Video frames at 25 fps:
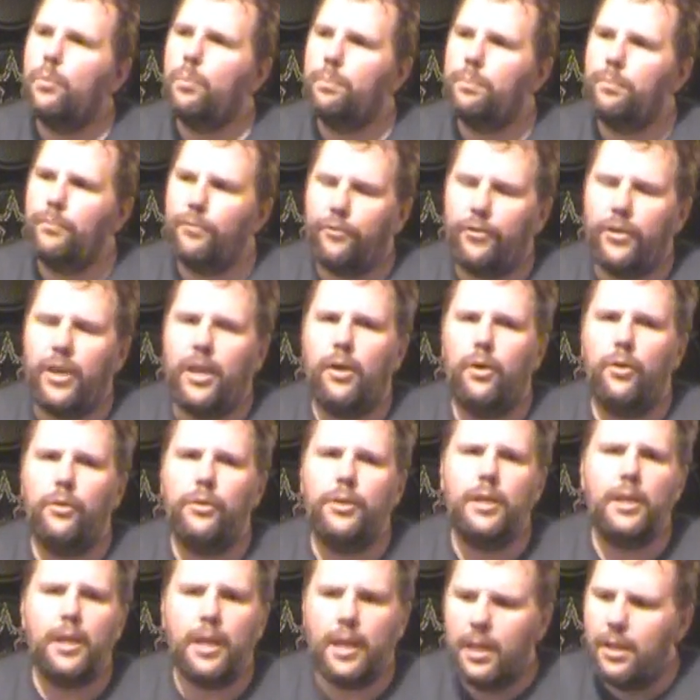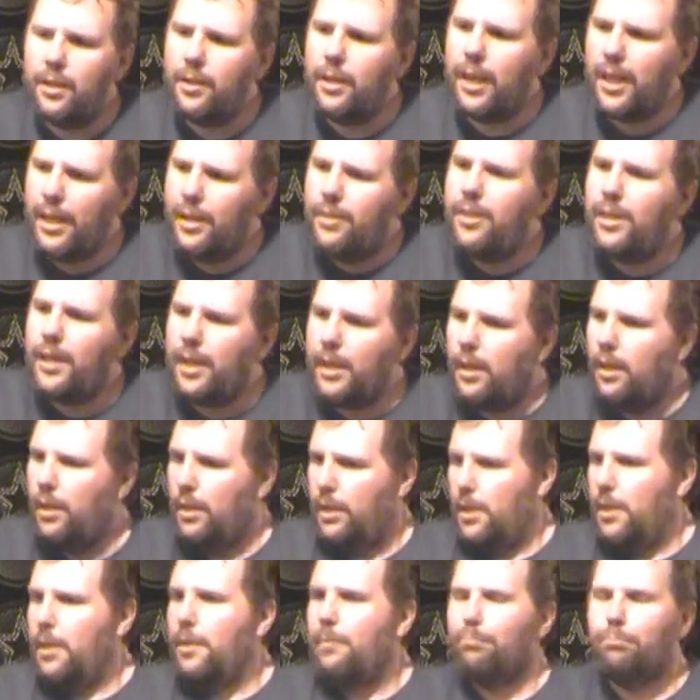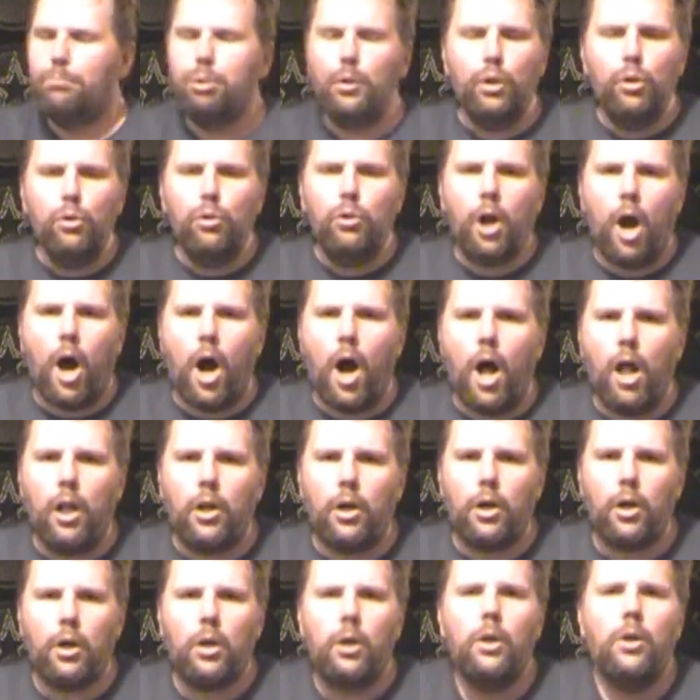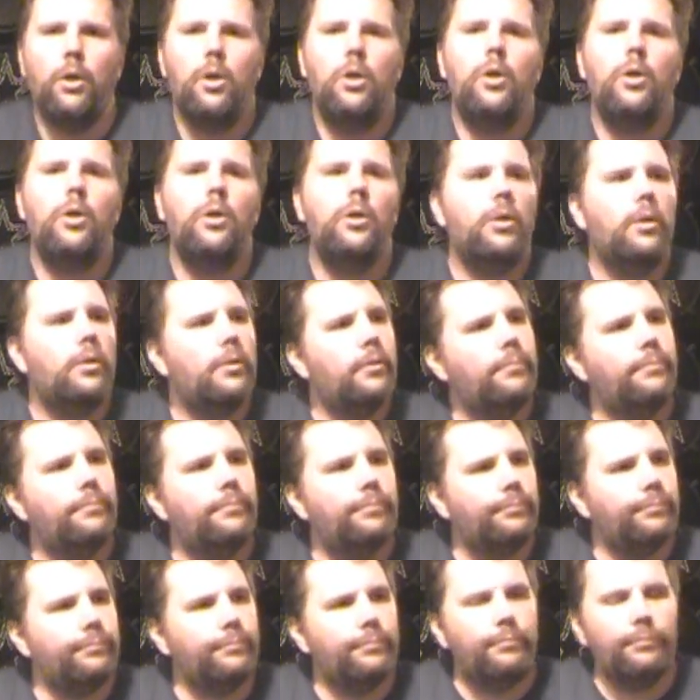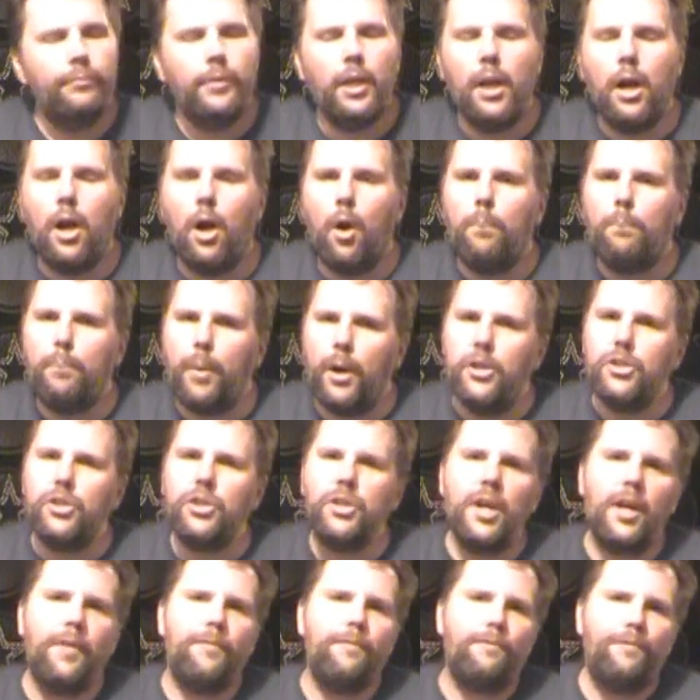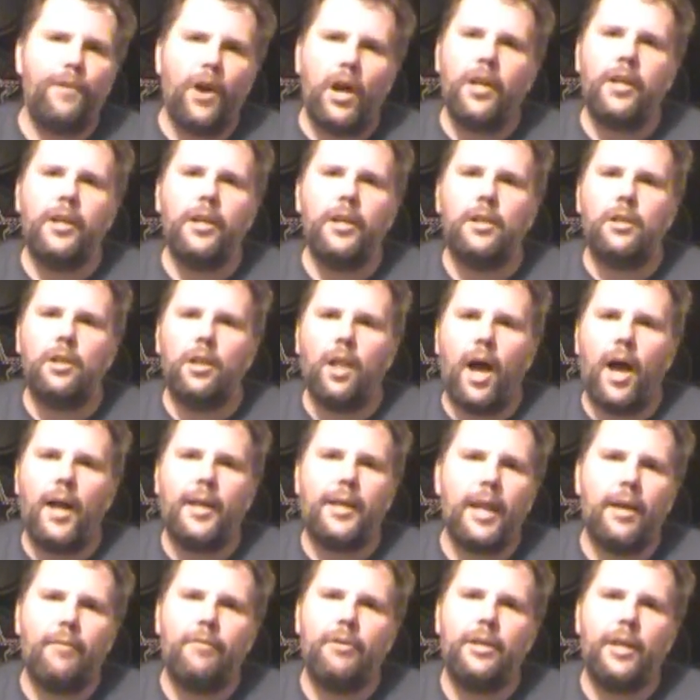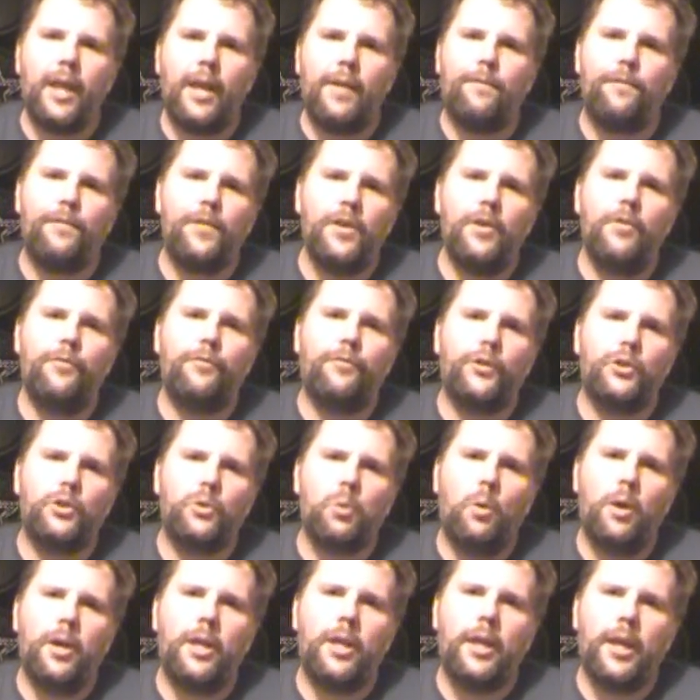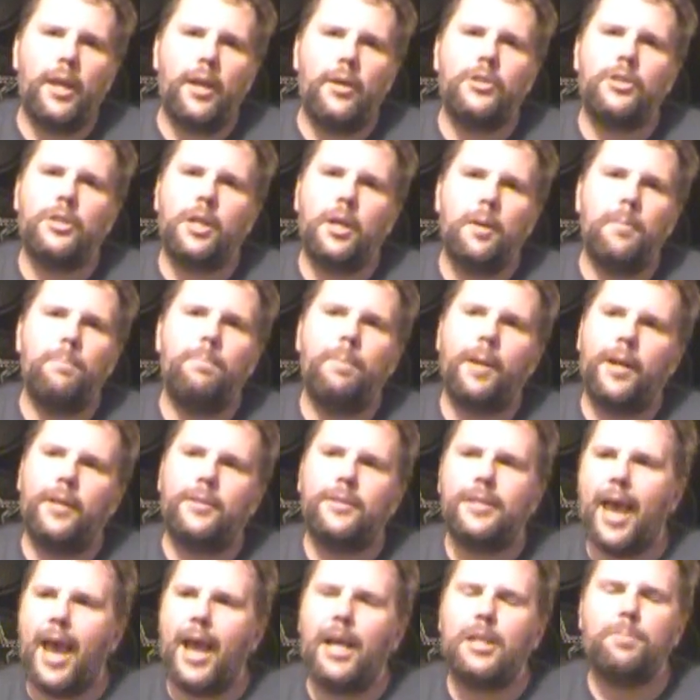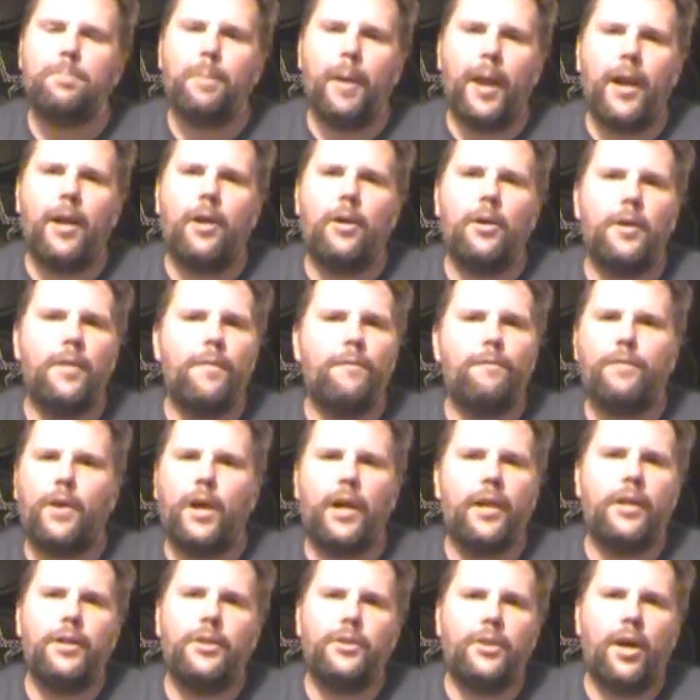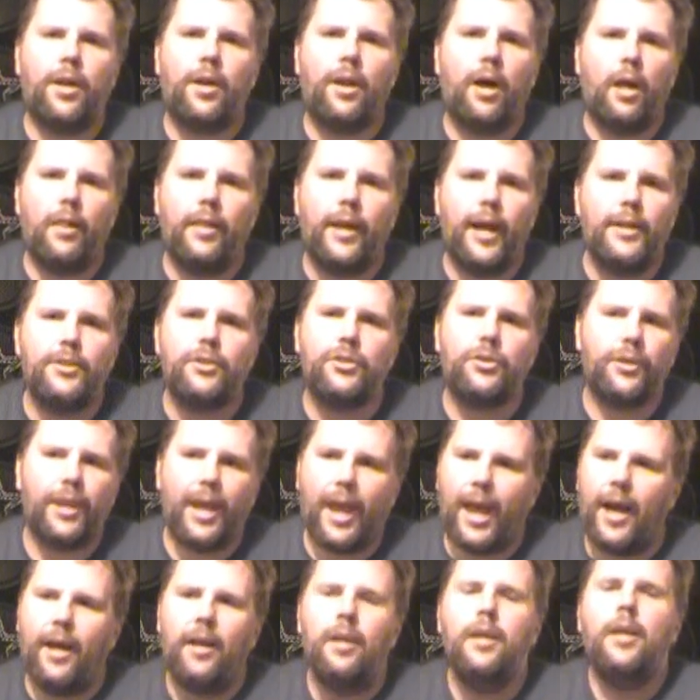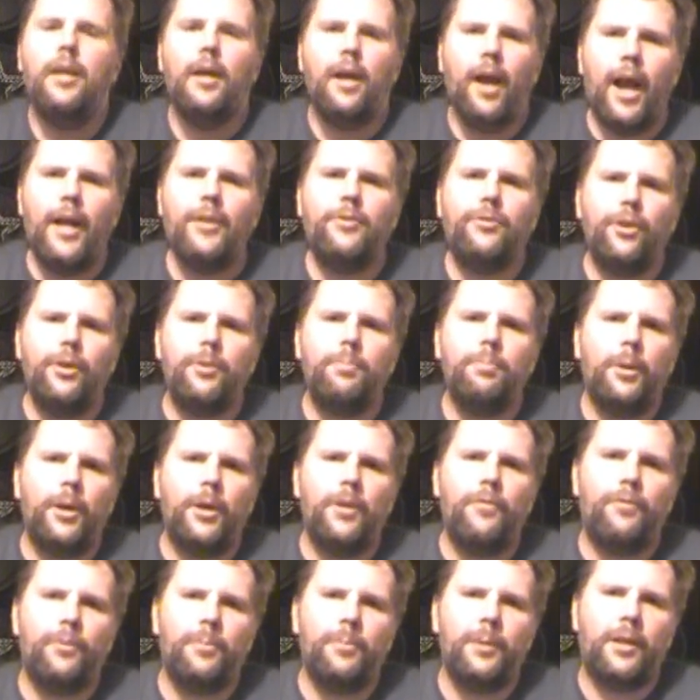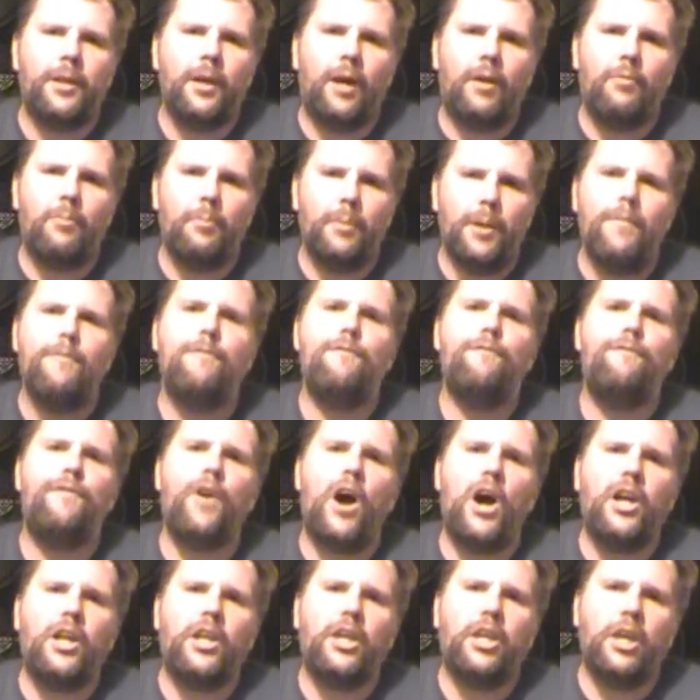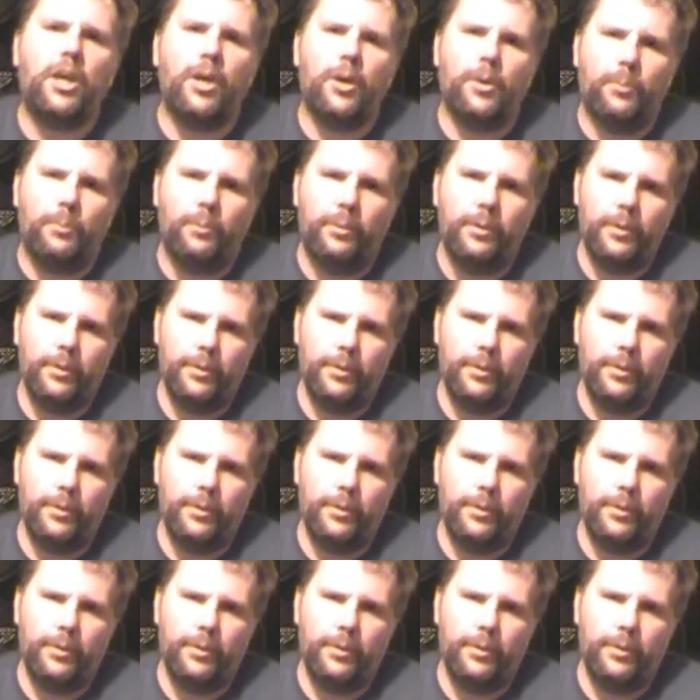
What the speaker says: field, in the blue collar, punching a fucking clock every day field for 20 years, and had been a taxpayer and had fucking done all that. So yeah, I took money from the government. Fuck you